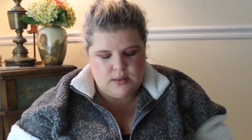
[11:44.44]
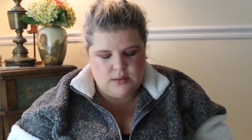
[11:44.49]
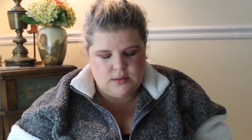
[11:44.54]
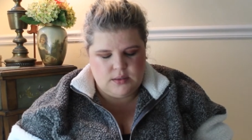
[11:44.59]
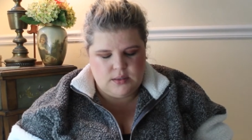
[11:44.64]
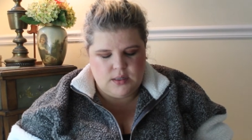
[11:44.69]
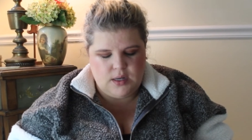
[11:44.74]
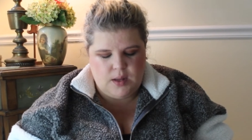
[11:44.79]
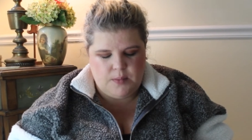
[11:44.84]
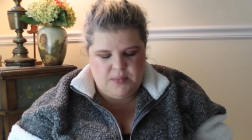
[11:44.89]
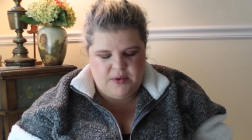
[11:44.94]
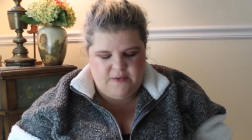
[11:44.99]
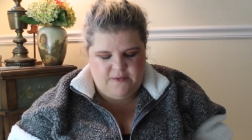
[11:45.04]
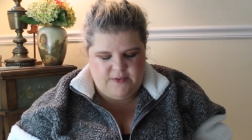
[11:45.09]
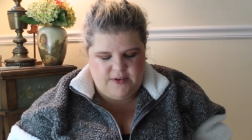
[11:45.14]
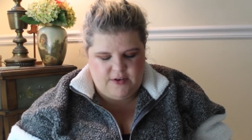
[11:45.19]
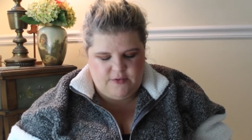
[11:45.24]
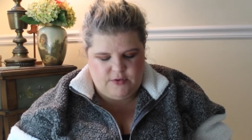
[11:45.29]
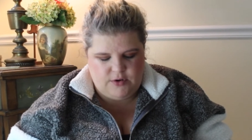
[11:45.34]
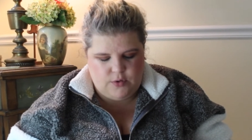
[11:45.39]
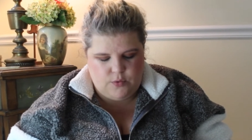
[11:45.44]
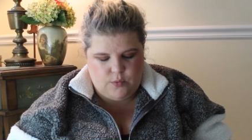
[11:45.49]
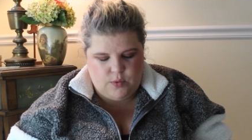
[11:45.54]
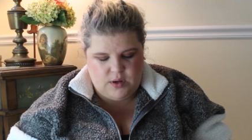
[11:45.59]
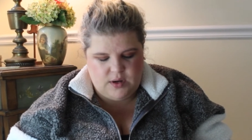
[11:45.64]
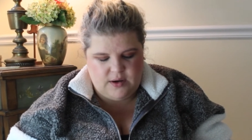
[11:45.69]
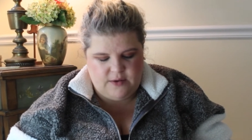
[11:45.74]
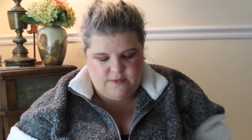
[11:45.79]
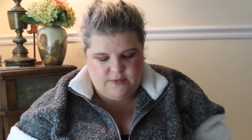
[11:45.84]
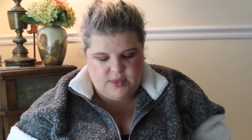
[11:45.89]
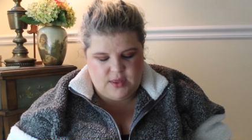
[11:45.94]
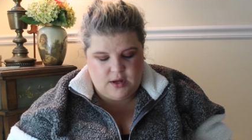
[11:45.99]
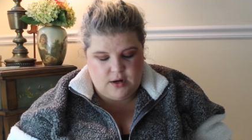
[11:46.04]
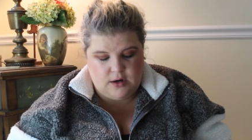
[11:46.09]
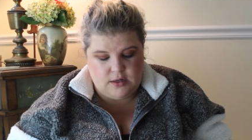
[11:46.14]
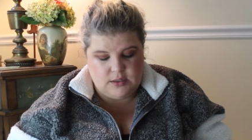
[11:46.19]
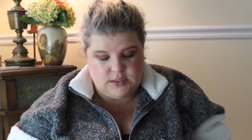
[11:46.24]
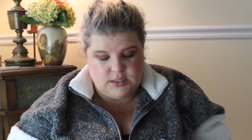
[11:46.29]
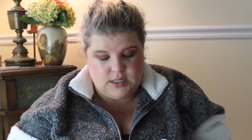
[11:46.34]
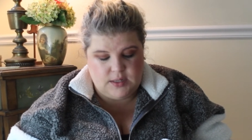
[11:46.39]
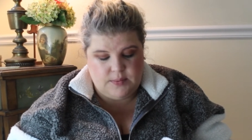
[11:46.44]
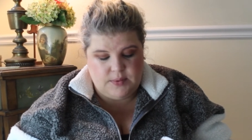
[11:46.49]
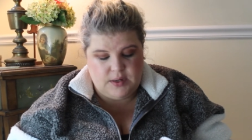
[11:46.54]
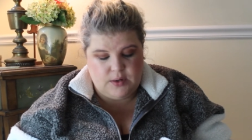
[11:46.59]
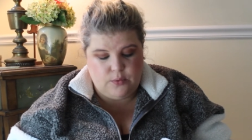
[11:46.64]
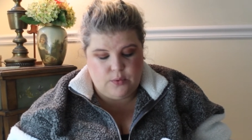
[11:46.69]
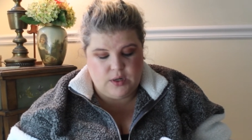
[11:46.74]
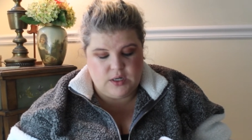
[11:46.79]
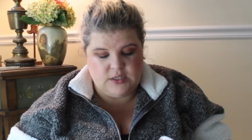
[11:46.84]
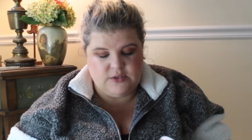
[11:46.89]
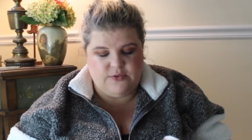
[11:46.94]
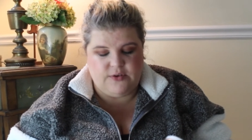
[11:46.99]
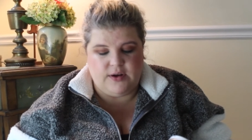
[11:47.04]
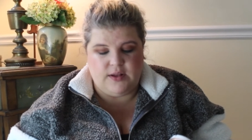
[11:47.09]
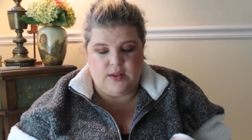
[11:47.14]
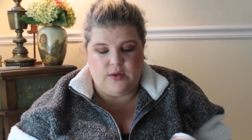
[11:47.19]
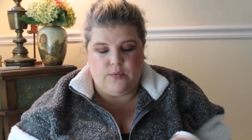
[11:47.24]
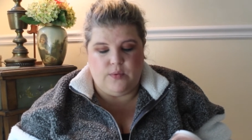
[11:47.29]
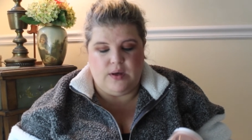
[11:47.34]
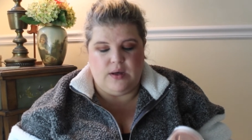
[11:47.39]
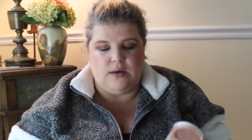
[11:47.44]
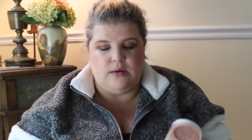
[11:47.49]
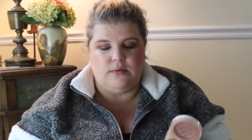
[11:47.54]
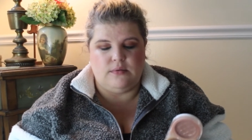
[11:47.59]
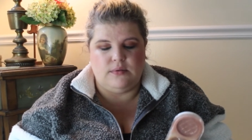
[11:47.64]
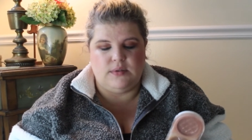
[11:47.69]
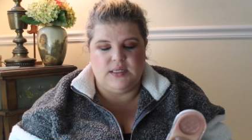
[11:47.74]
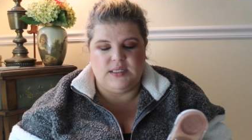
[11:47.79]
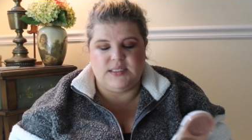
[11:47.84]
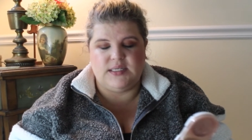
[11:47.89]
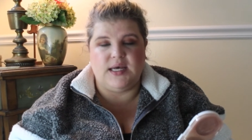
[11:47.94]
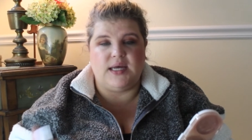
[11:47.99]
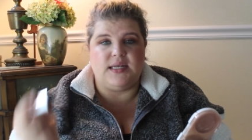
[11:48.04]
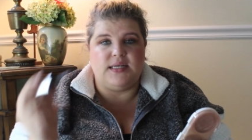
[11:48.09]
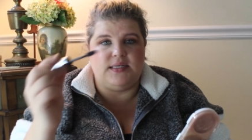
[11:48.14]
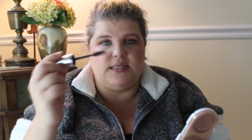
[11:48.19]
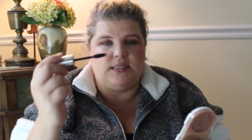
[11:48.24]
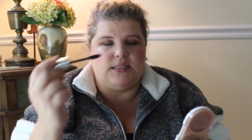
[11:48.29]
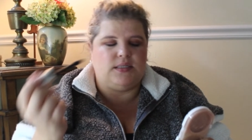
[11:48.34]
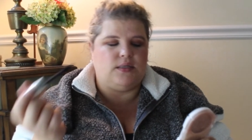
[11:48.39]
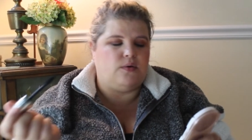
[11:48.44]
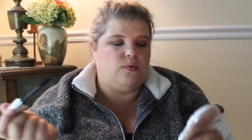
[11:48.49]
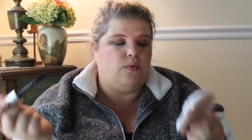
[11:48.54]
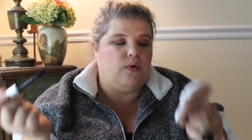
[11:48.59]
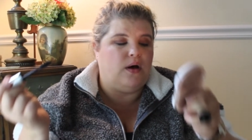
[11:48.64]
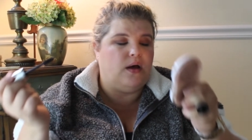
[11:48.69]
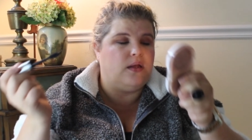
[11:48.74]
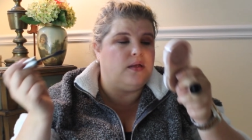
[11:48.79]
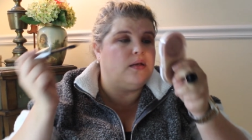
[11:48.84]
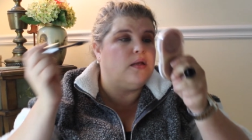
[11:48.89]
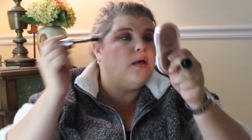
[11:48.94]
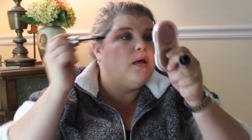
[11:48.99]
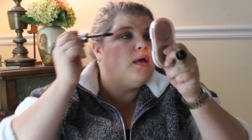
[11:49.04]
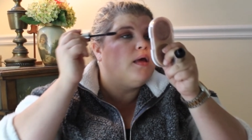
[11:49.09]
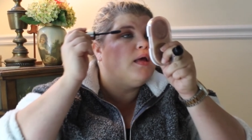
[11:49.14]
It's not my favorite one of theirs. I mean, it works fairly well. It's got a decent wand.